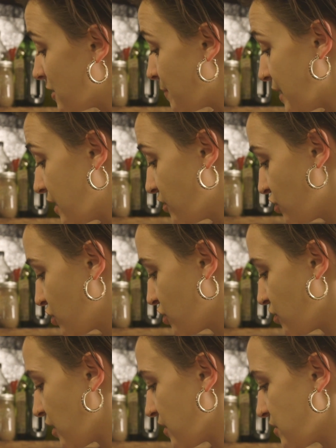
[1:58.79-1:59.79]

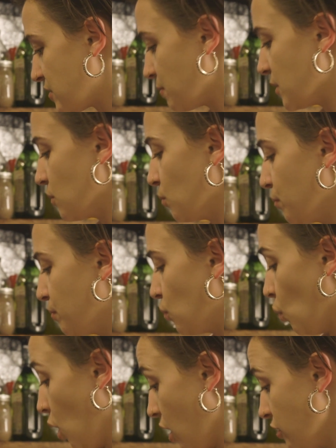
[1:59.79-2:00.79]
spinach that's been
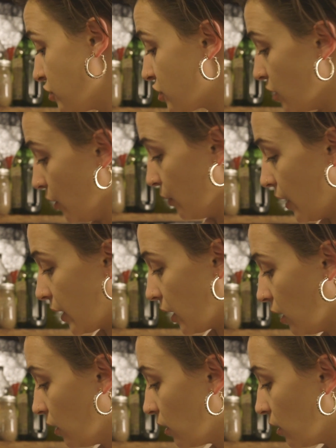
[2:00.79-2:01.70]
washed already.